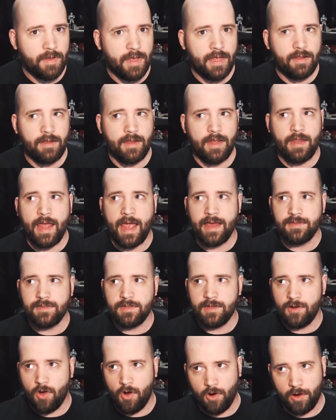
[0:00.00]
It has
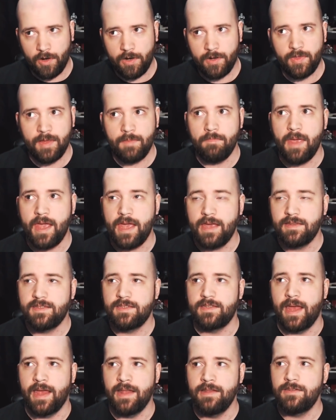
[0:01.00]
an arc that makes
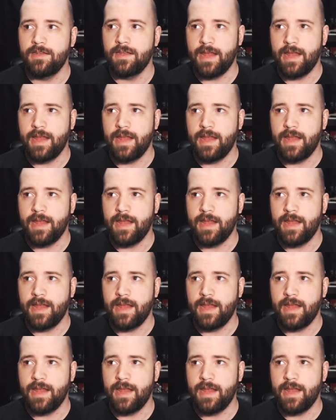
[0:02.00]
sense.